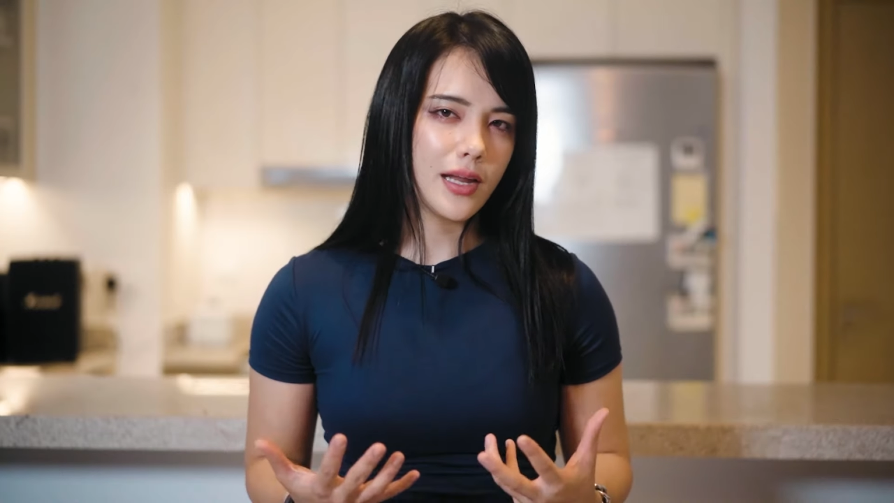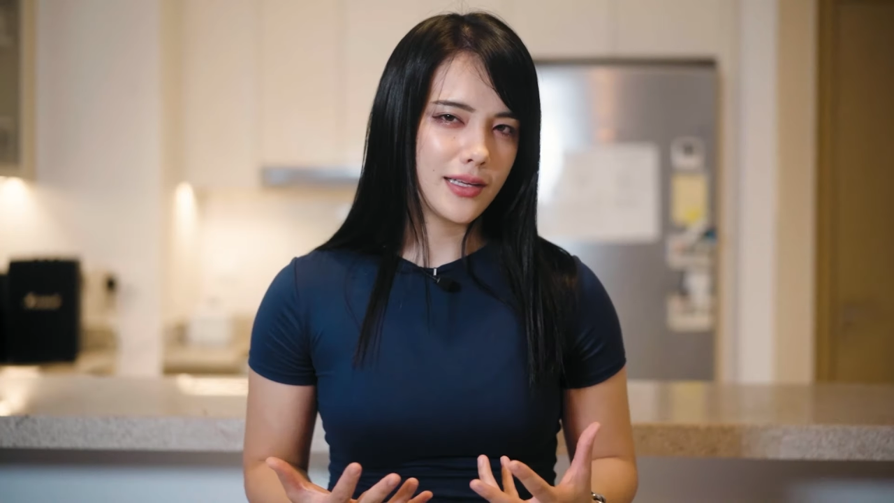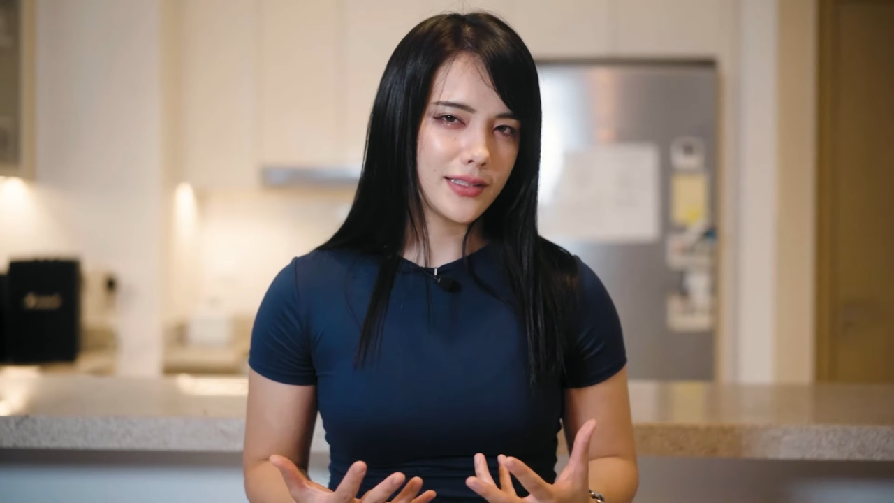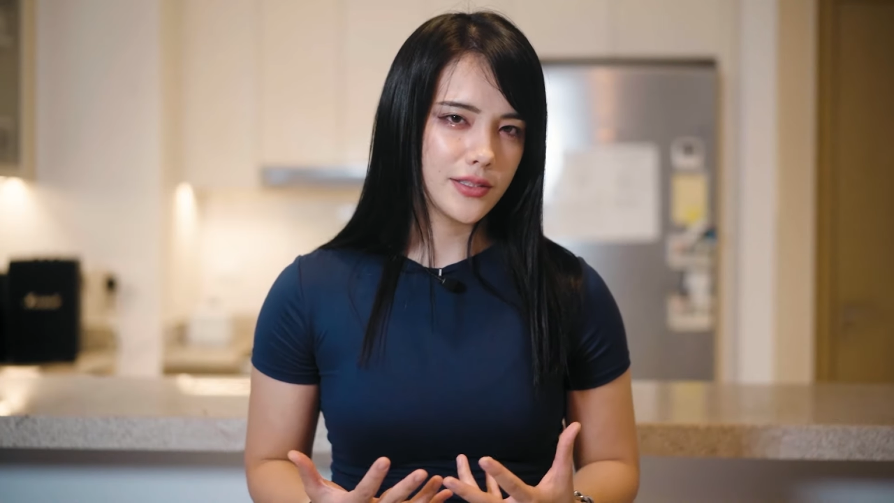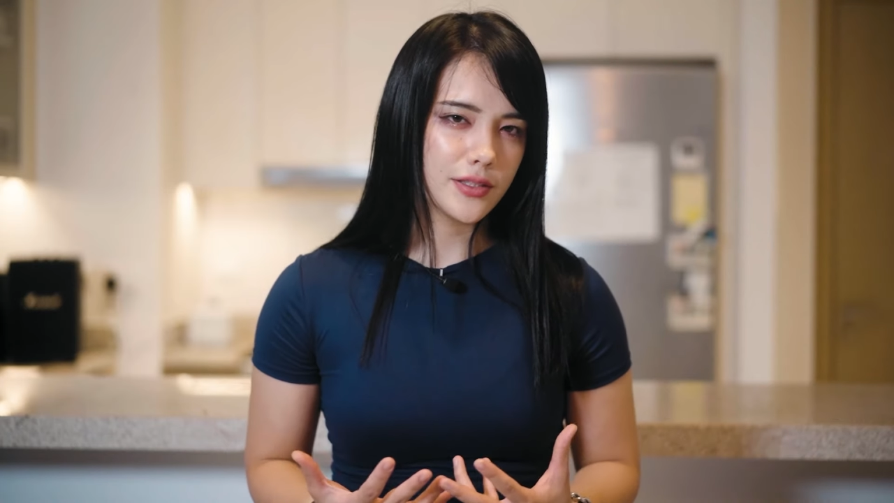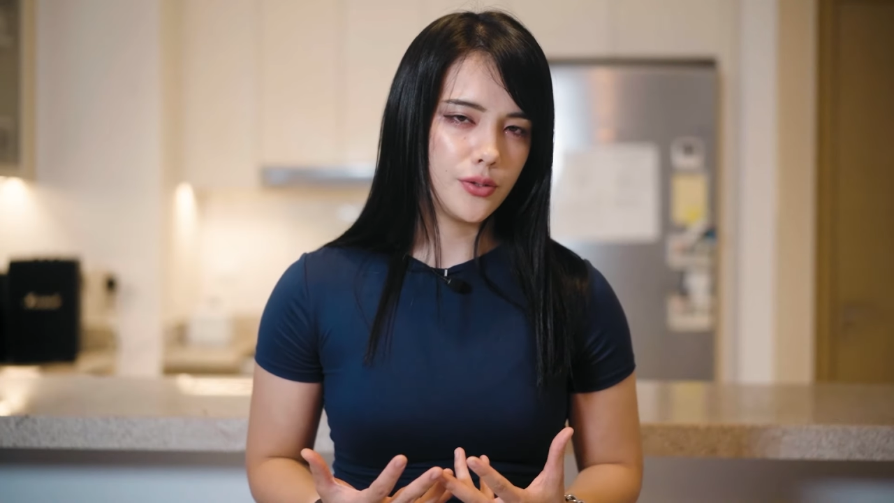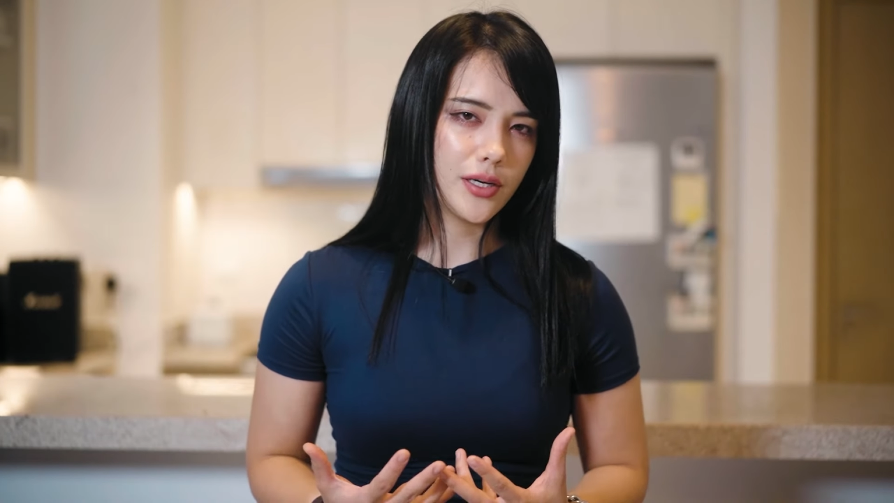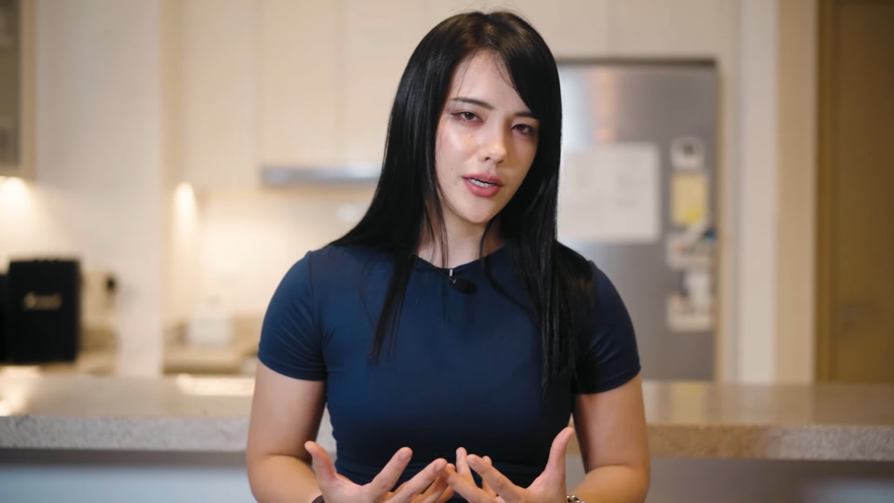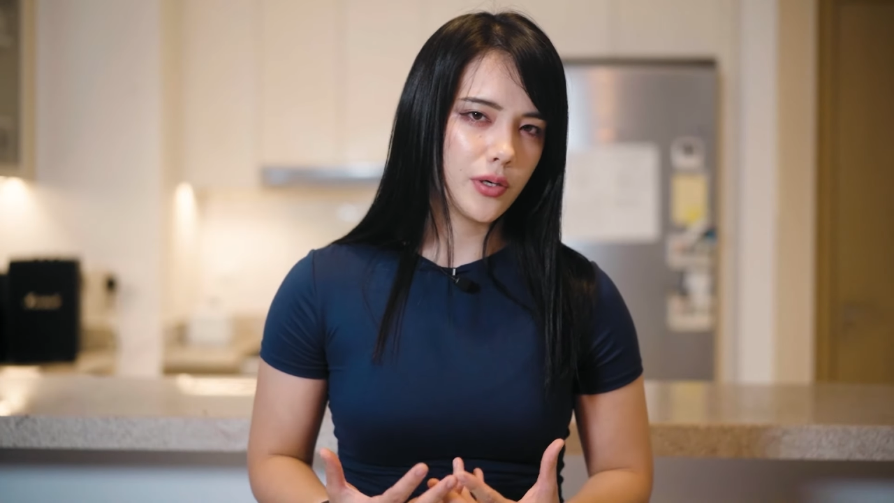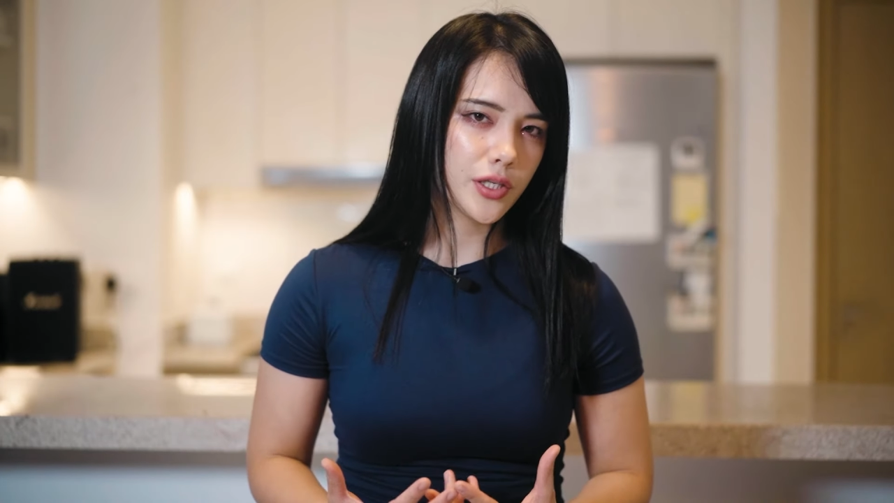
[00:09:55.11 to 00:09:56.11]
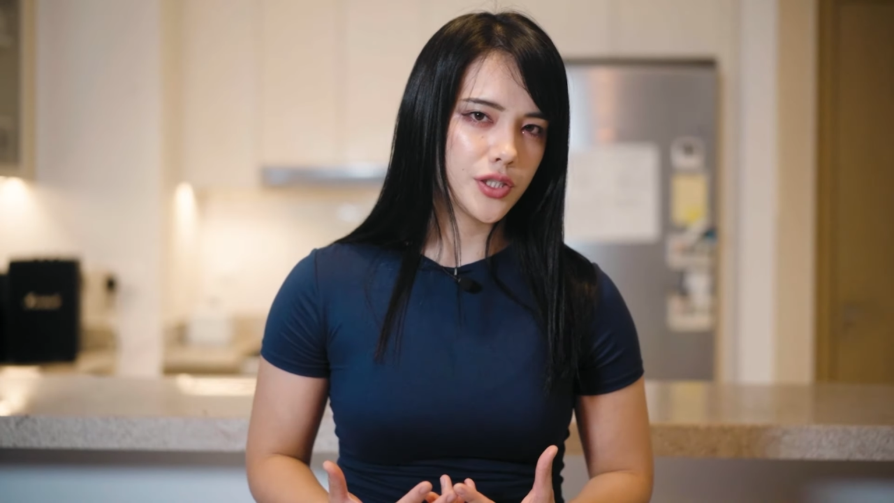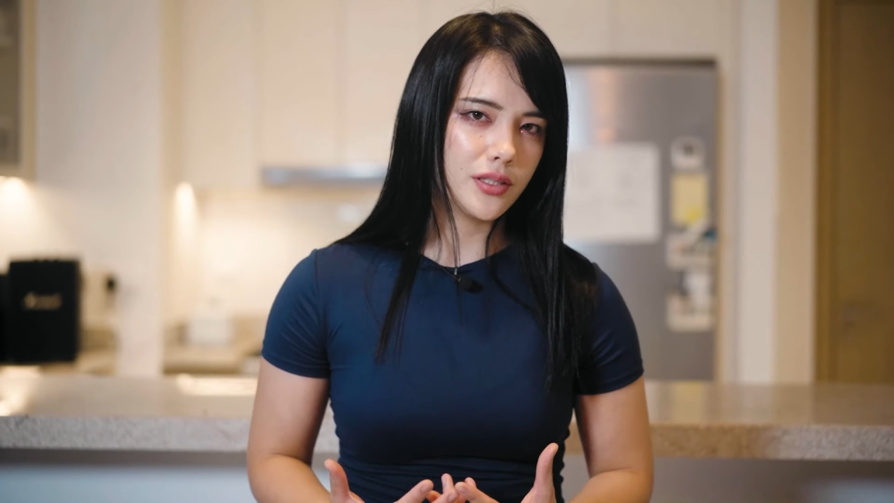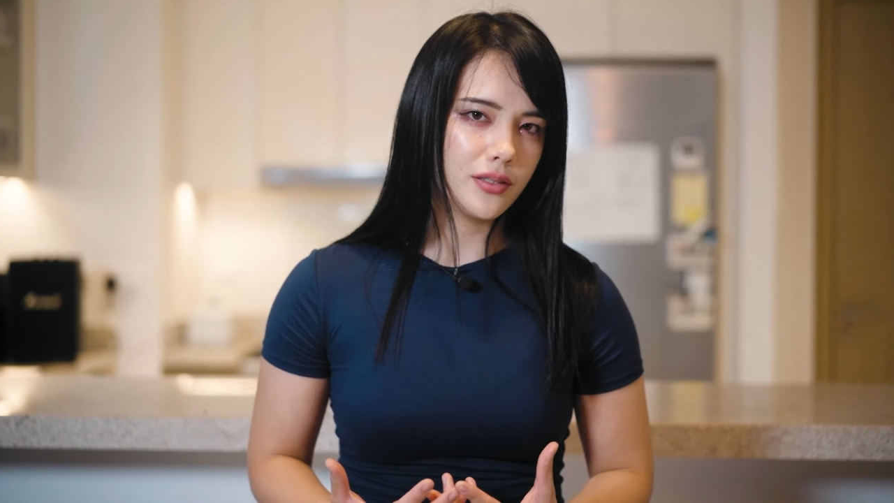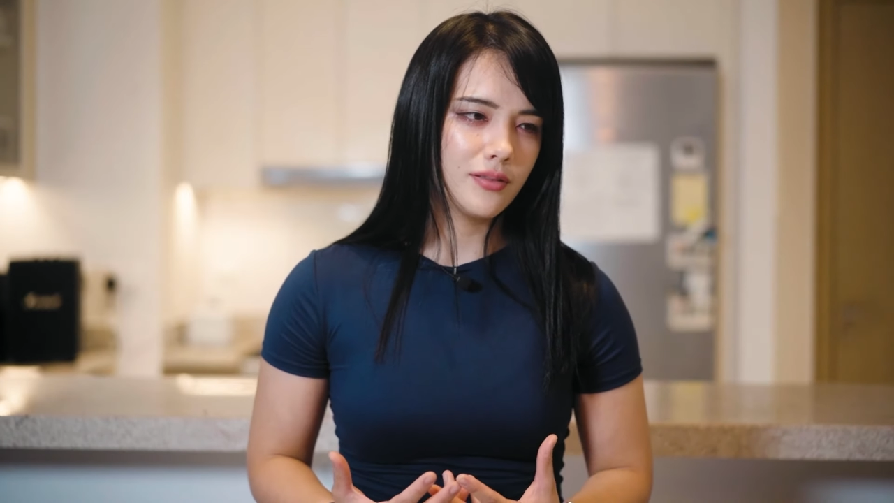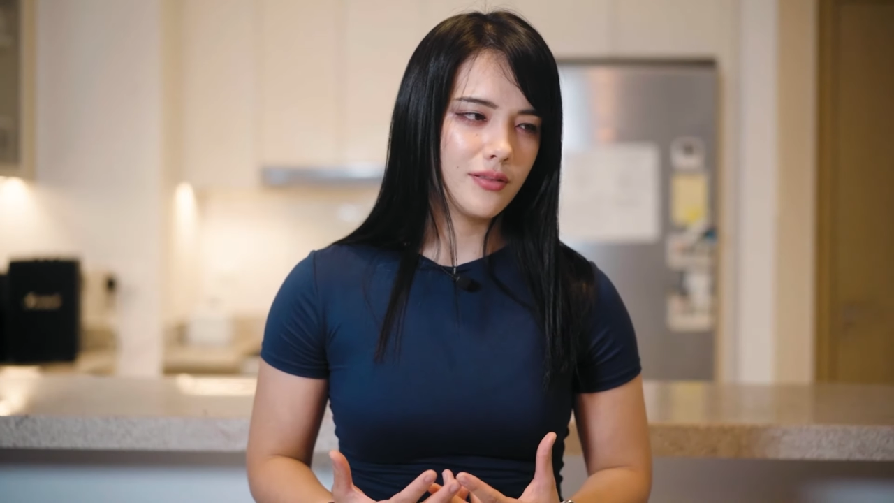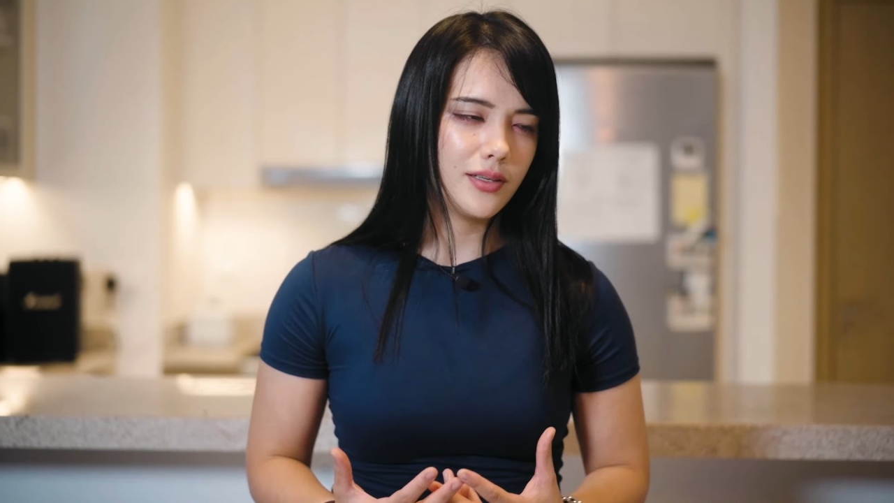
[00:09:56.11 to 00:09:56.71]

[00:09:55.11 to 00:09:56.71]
asks you a question